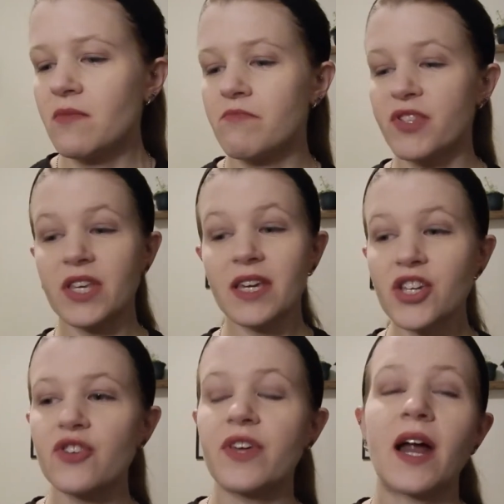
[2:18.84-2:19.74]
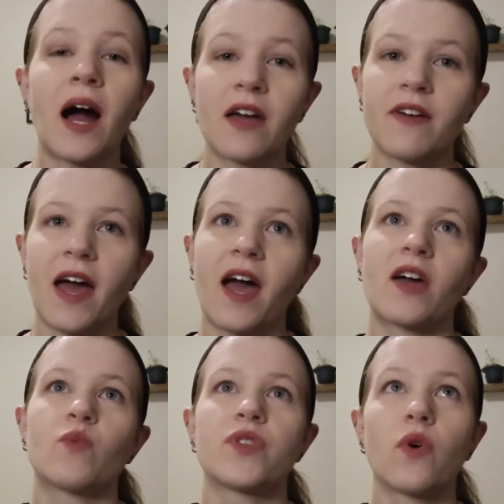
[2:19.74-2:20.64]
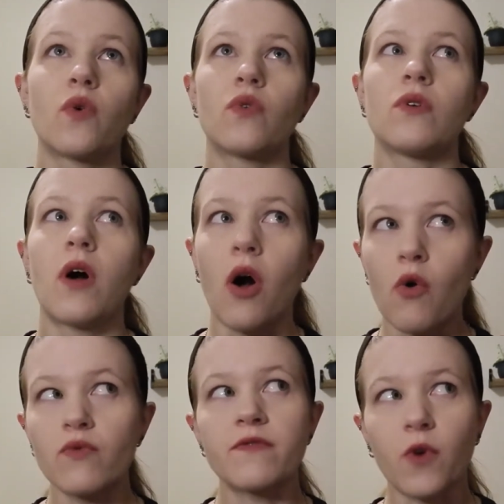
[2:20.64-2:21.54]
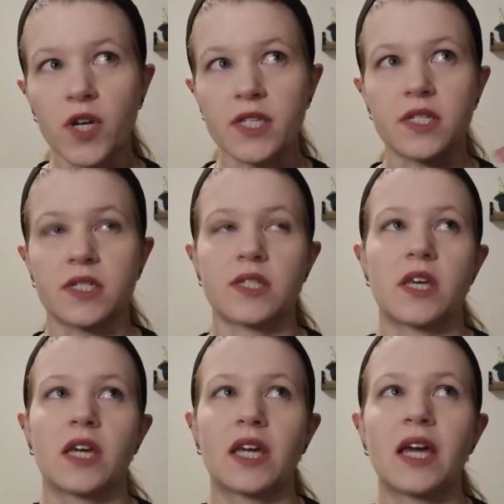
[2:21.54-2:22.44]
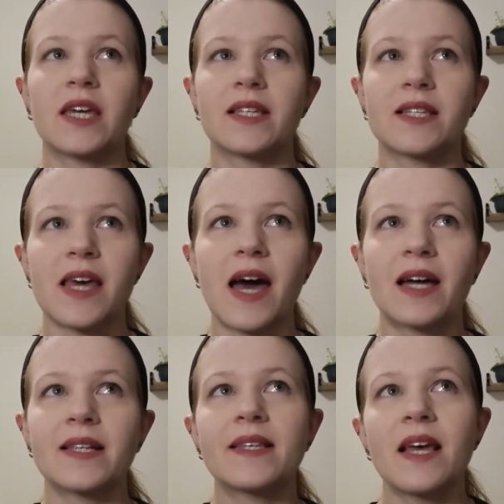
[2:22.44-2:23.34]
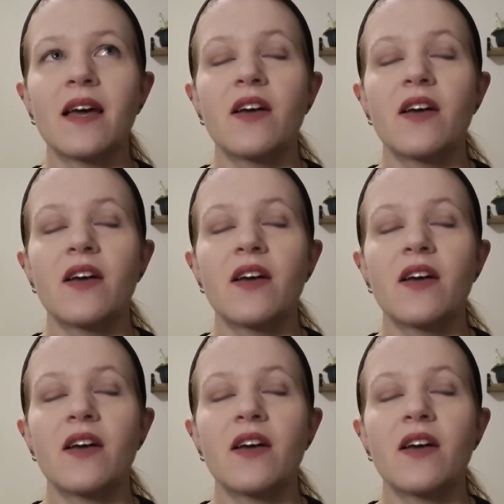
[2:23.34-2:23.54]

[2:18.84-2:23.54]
But the issue that I've had with the whole own voices thing is that